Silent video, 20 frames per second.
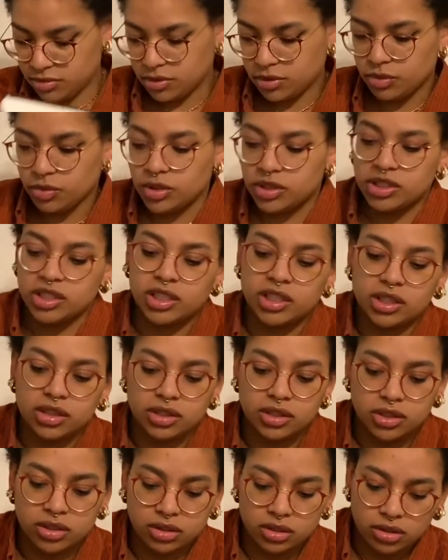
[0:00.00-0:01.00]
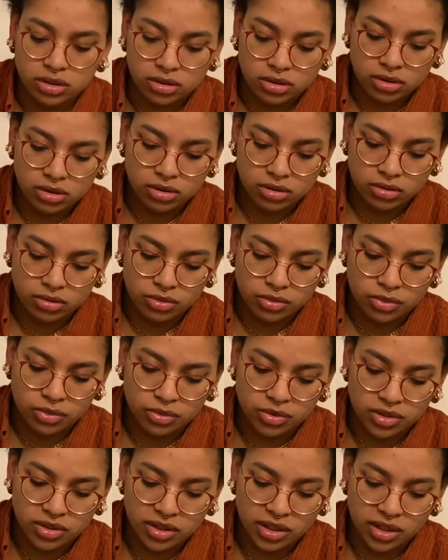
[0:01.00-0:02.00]
which is,
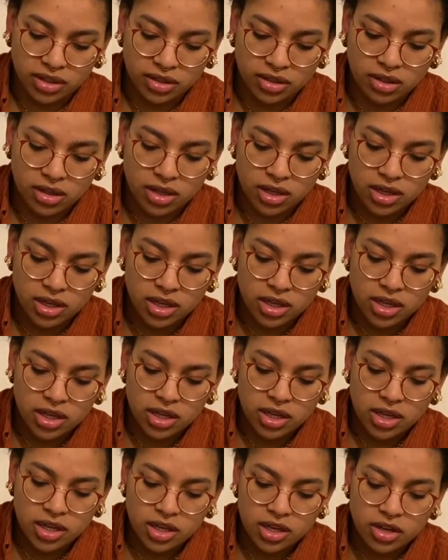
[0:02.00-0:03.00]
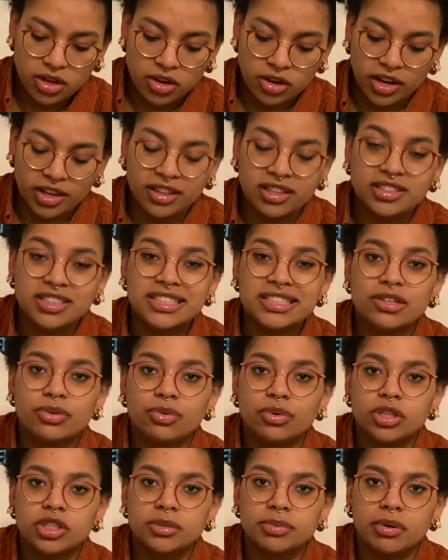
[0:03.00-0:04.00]
sticker. Okay, this is the
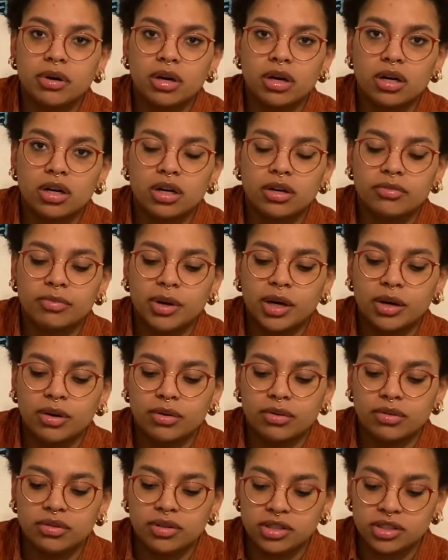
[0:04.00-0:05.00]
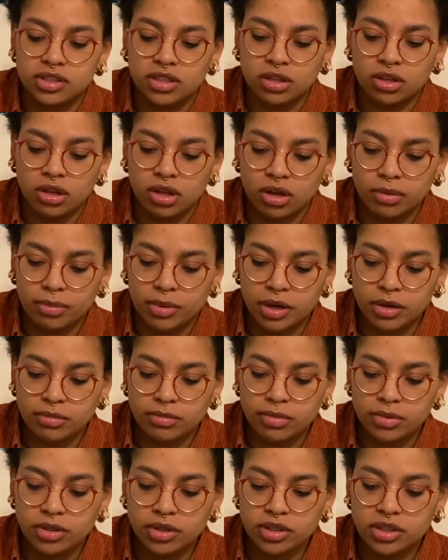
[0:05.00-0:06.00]
worst part about these Cloudbound
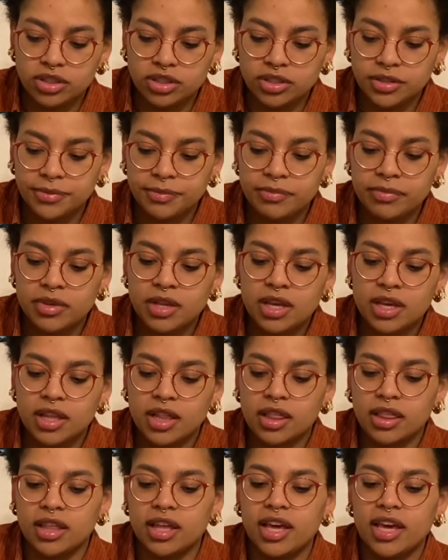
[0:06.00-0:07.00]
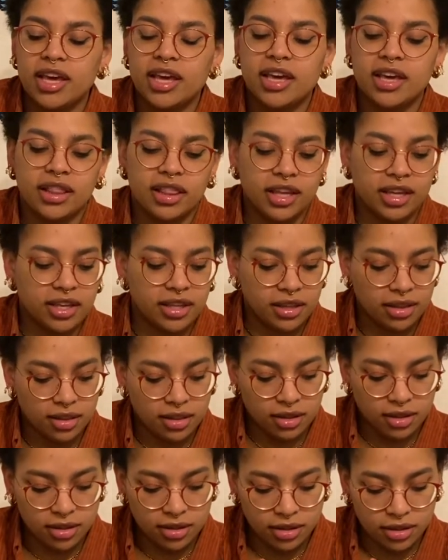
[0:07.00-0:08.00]
books. They, like,
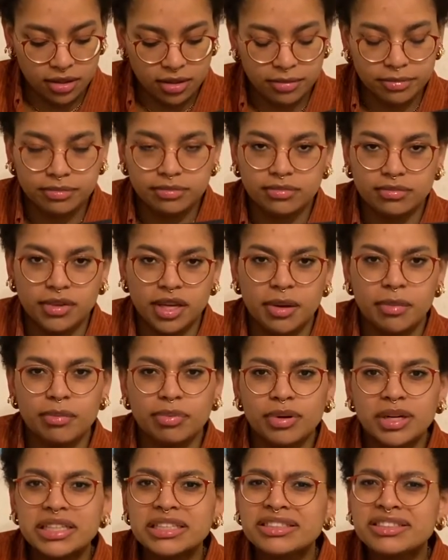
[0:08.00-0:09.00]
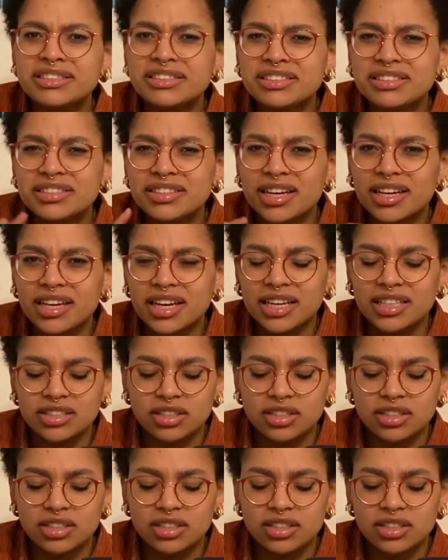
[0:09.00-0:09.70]
the imprints, I guess,